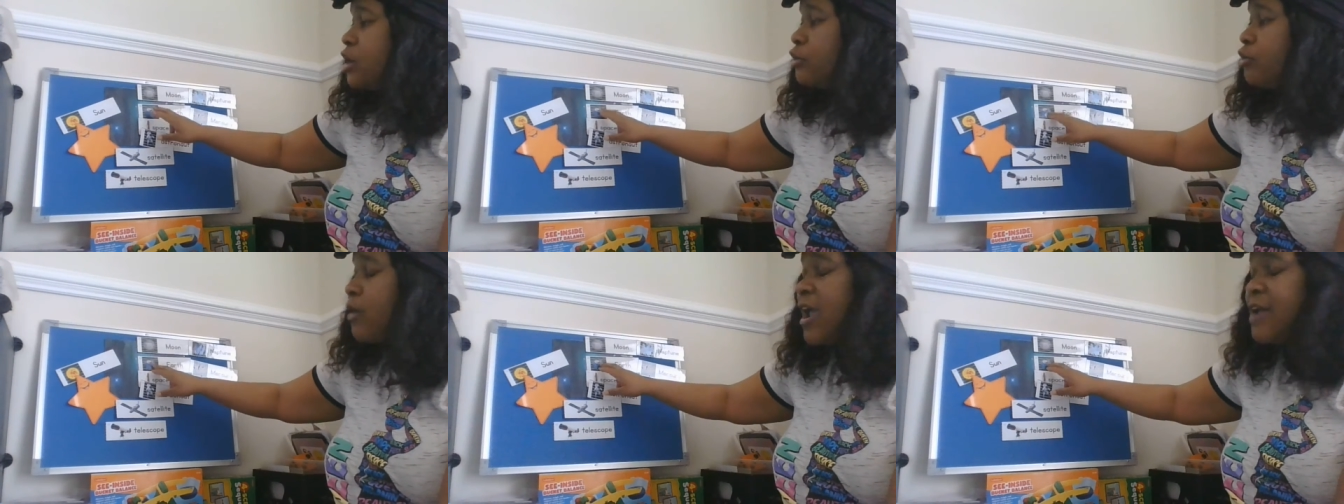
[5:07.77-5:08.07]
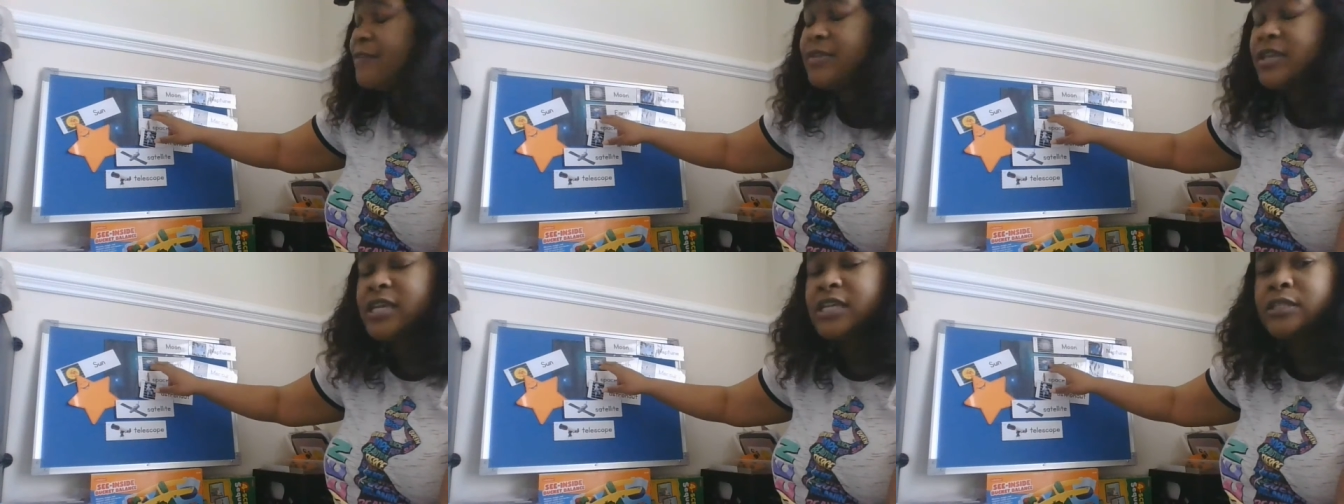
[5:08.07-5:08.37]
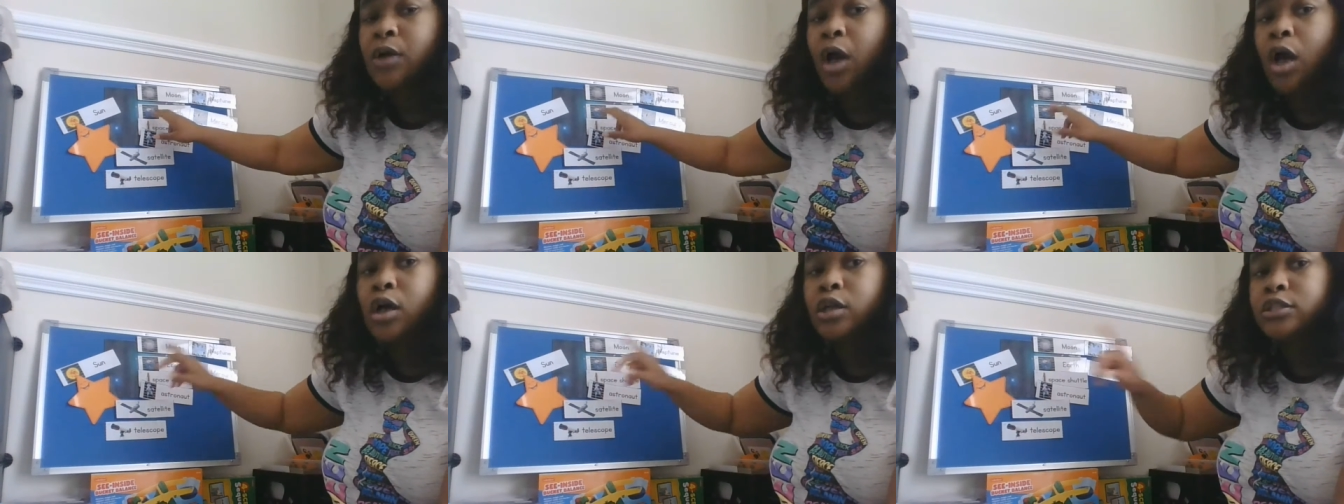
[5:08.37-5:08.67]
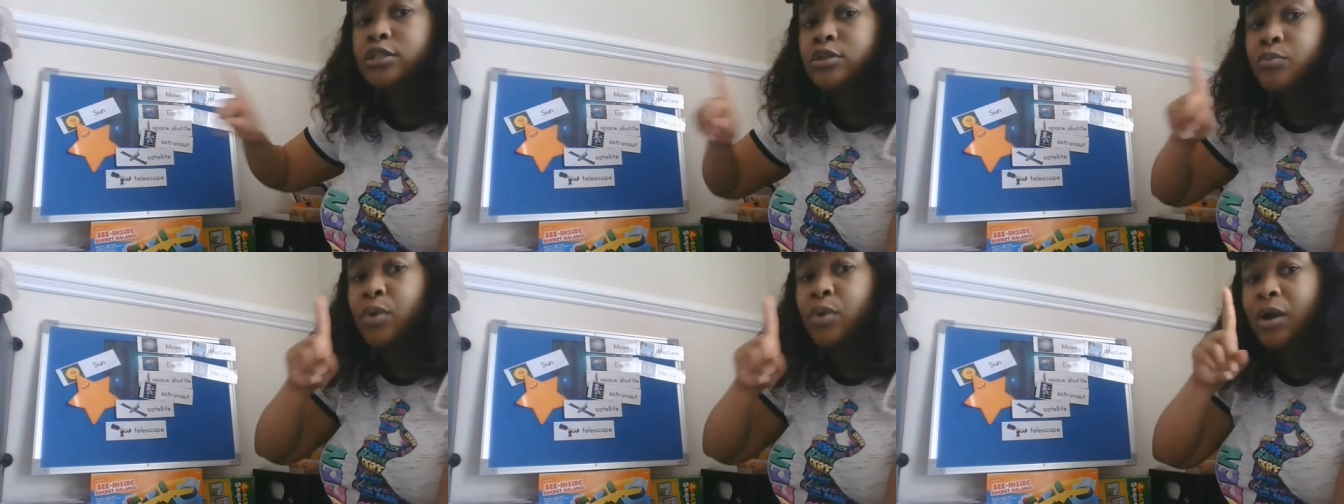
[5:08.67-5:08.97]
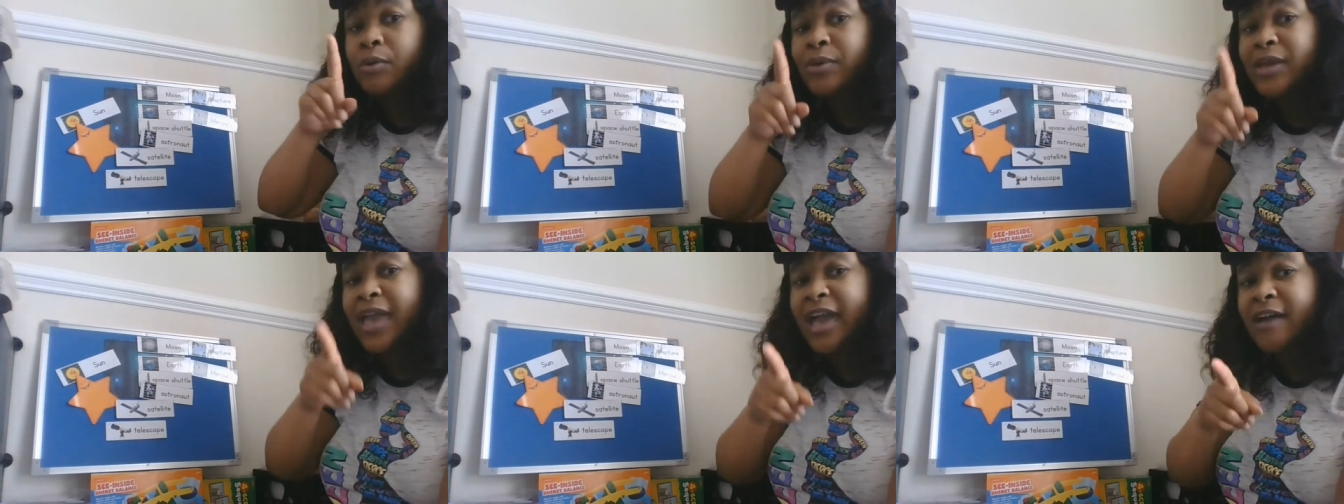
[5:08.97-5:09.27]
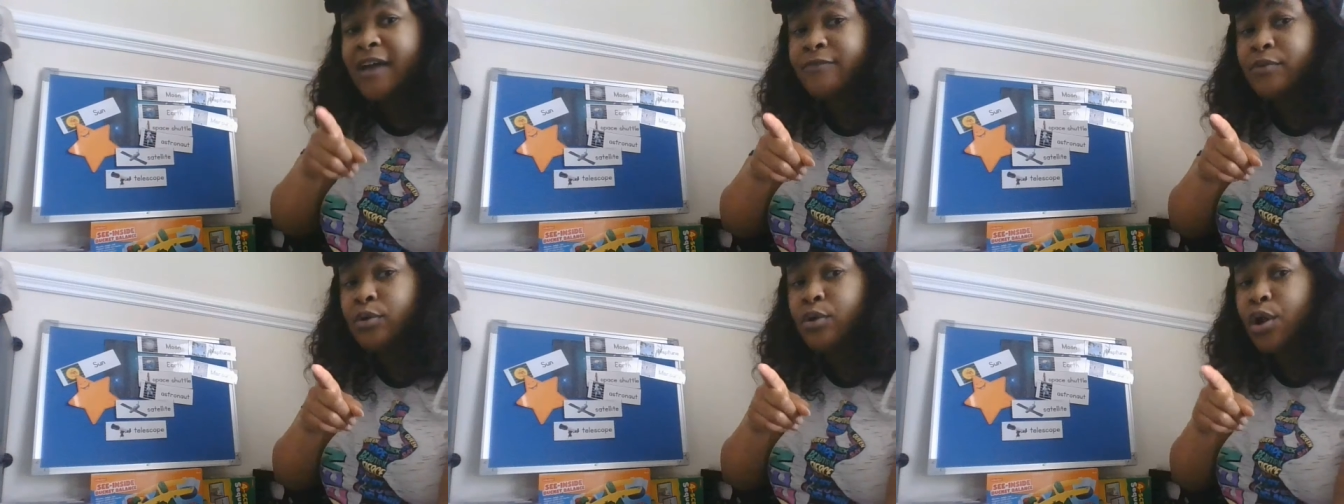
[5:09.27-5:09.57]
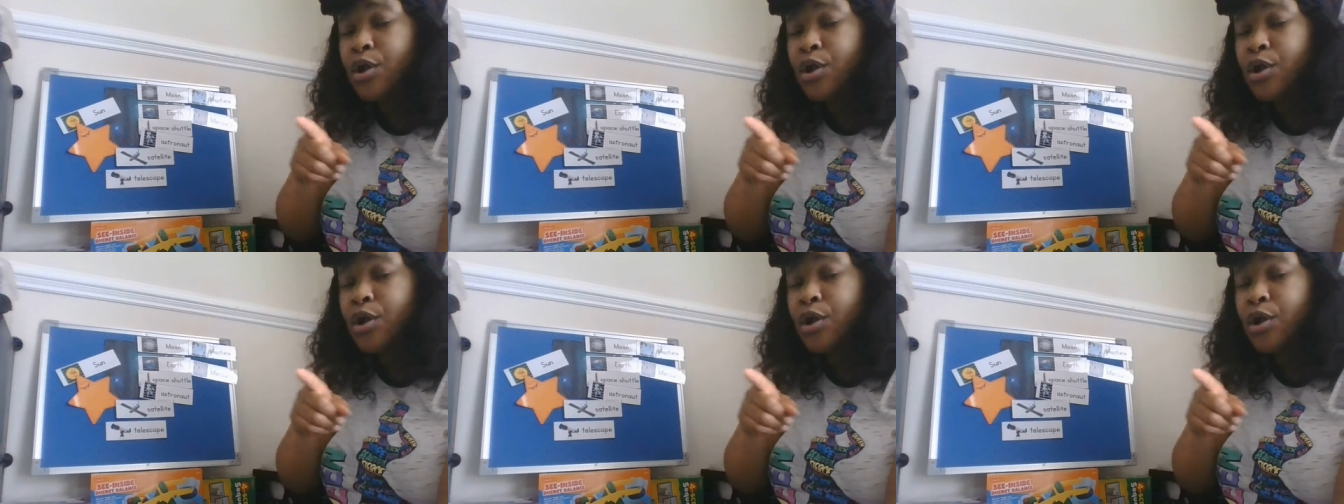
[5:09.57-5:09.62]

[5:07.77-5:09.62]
Gravity is also what we have on